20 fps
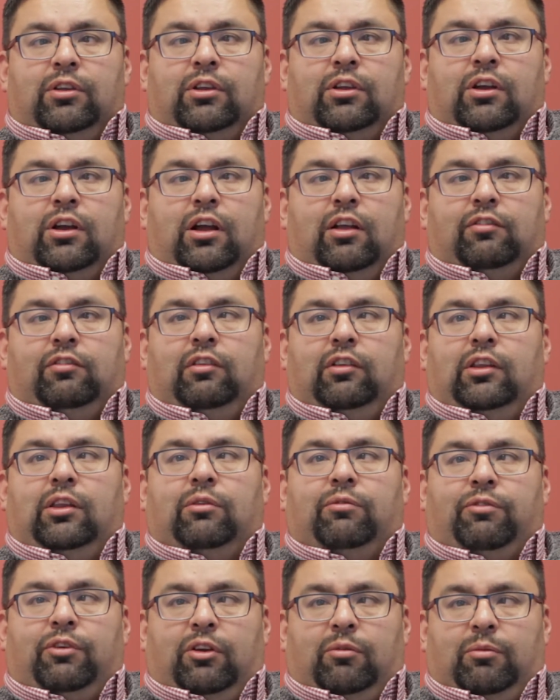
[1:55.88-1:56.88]
constantly
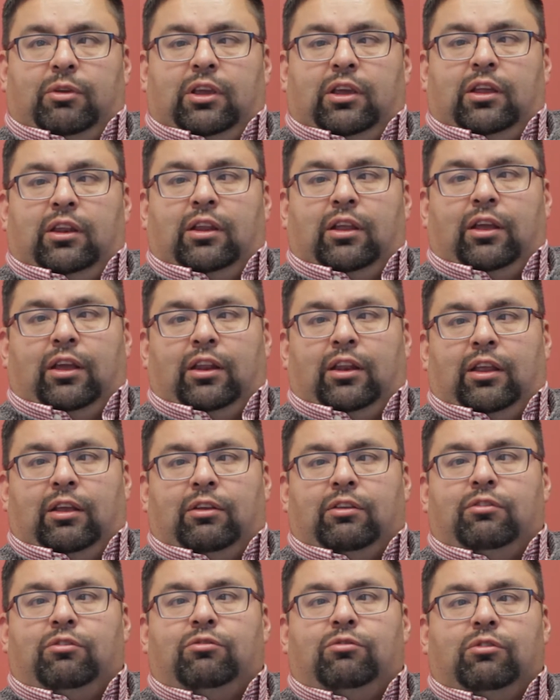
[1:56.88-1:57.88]
in front of me, and
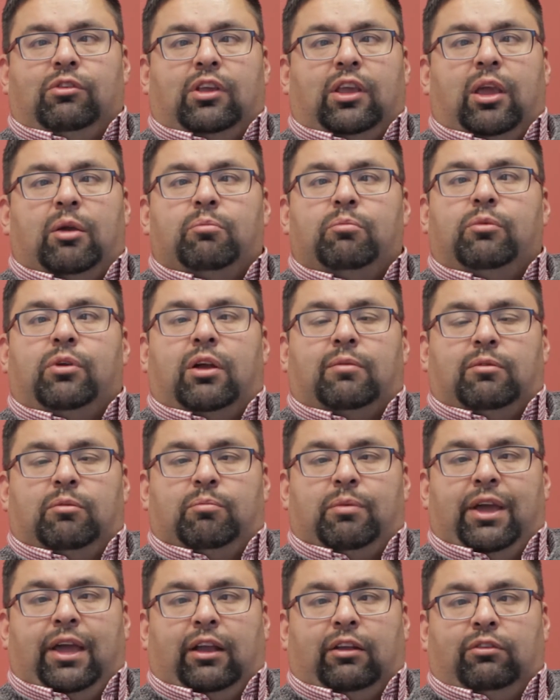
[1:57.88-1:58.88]
I kept coming
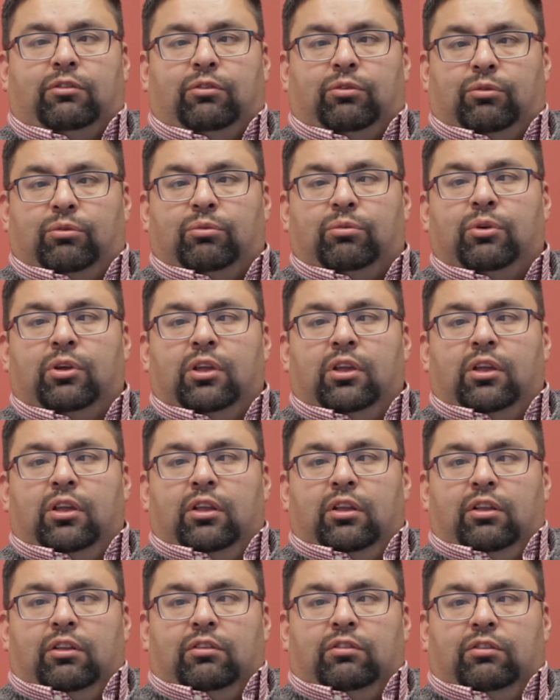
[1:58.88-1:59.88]
back to
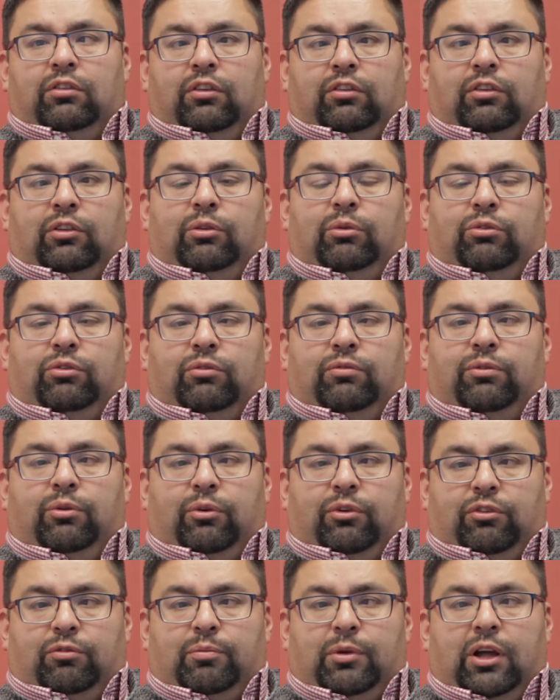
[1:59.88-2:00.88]
the solution
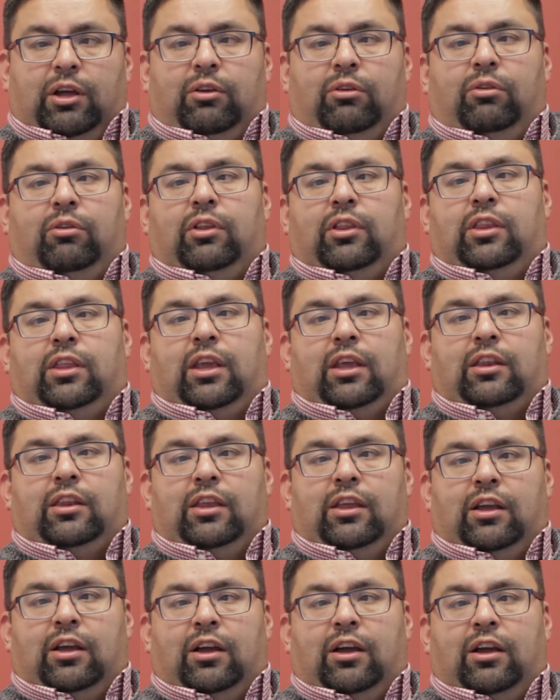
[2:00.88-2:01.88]
focused model and the
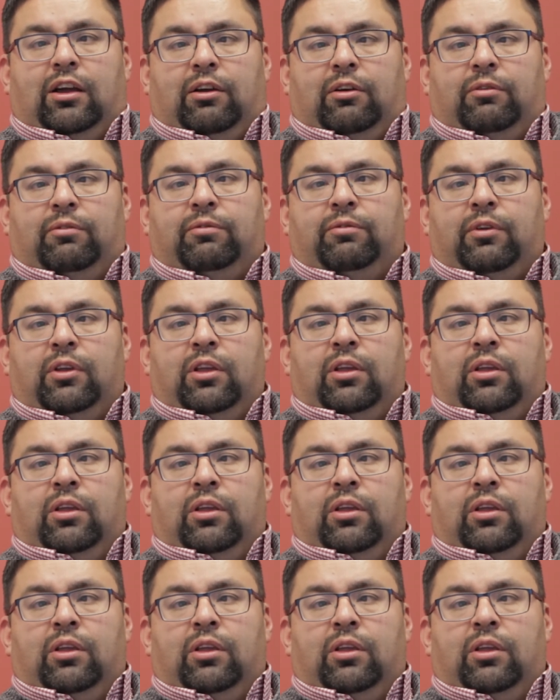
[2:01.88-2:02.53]
idea of